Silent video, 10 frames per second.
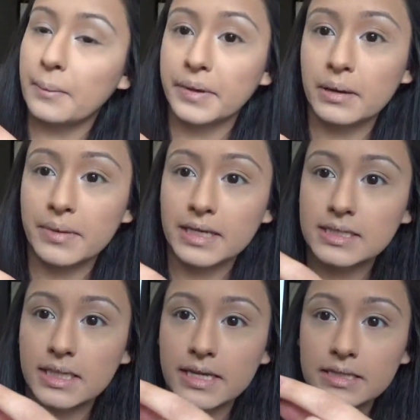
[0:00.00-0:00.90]
going to mix
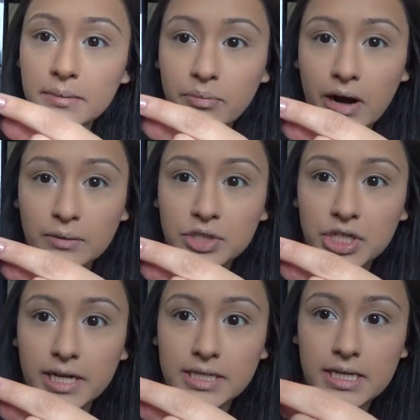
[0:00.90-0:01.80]
this brown
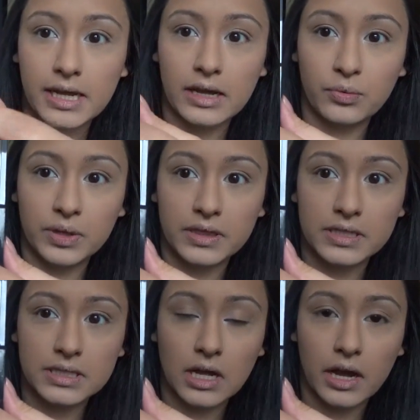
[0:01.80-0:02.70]
shade here with
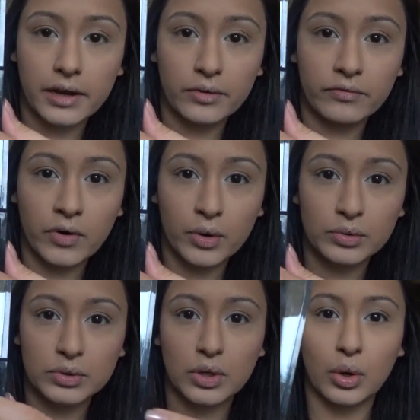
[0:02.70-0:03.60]
this kind of
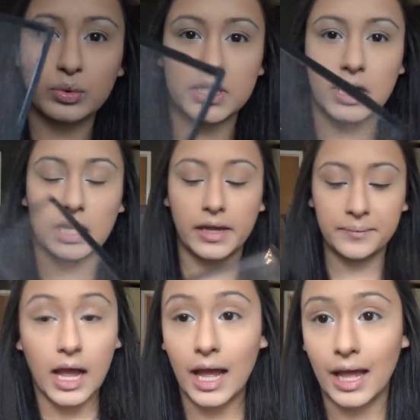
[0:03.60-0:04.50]
rose goldy colour.
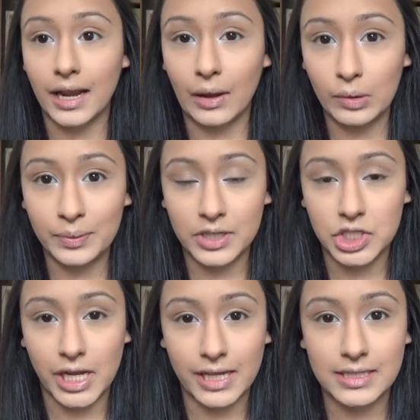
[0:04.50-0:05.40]
And I will put the
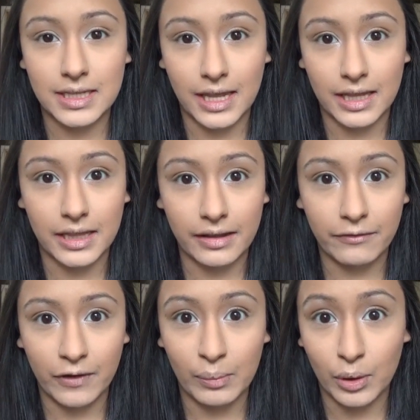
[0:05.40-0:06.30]
shades in the
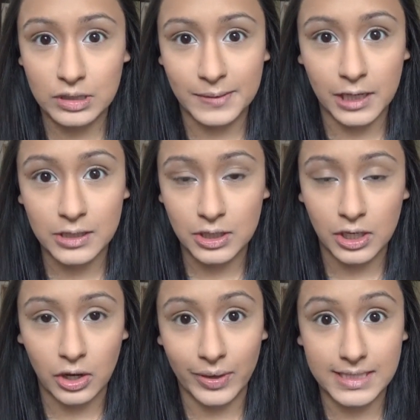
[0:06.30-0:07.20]
info box below so you
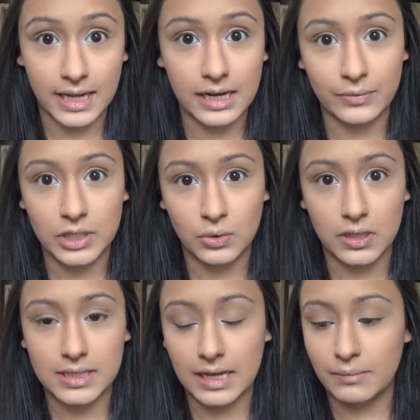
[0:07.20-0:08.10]
know exactly which
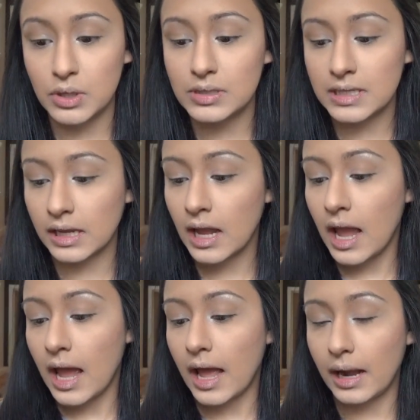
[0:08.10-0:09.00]
ones I'm using.
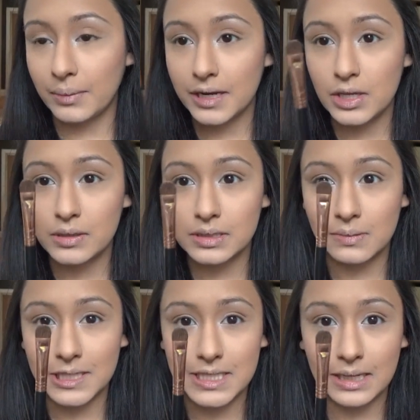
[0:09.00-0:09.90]
And I'm going to use
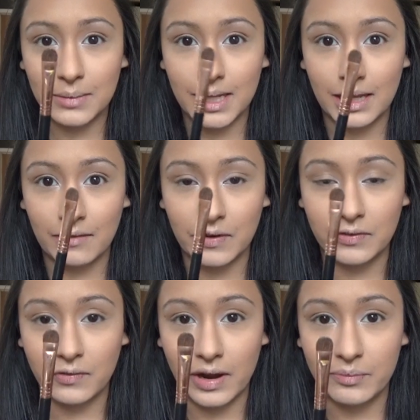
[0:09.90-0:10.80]
my Sigma
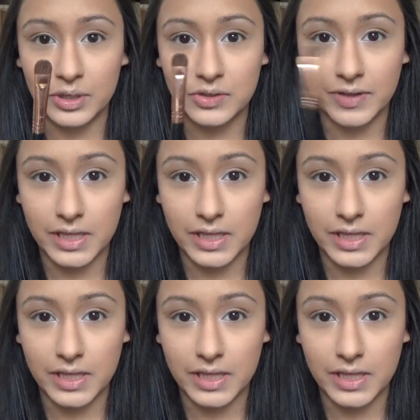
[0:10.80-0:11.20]
E55 brush for